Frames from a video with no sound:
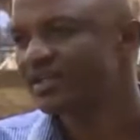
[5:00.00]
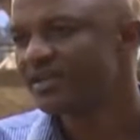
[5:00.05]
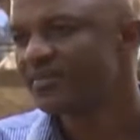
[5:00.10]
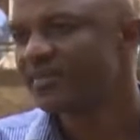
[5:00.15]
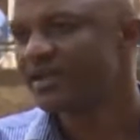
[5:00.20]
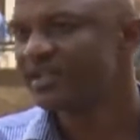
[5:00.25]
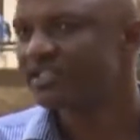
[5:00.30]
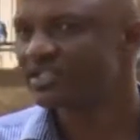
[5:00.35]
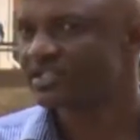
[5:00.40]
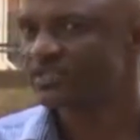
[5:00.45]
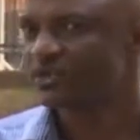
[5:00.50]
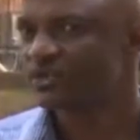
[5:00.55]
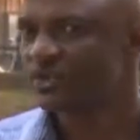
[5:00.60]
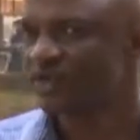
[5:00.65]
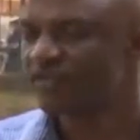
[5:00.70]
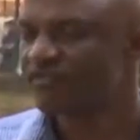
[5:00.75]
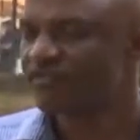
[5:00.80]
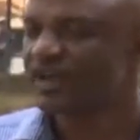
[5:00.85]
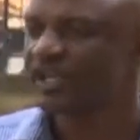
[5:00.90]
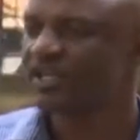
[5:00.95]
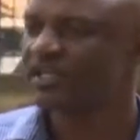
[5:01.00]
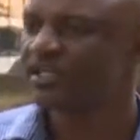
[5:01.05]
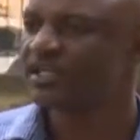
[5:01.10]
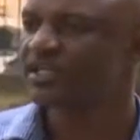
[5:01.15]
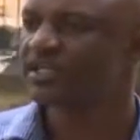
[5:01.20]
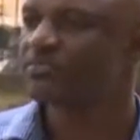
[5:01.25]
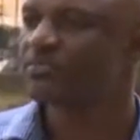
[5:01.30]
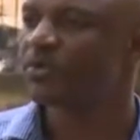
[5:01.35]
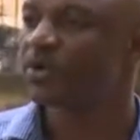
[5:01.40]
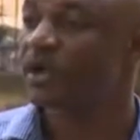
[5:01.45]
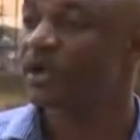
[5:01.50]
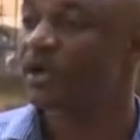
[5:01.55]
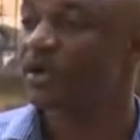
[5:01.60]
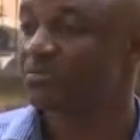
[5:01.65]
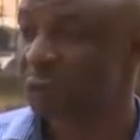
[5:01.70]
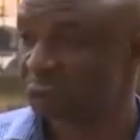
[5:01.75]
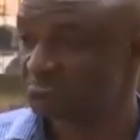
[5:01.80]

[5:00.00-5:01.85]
but still they find it more,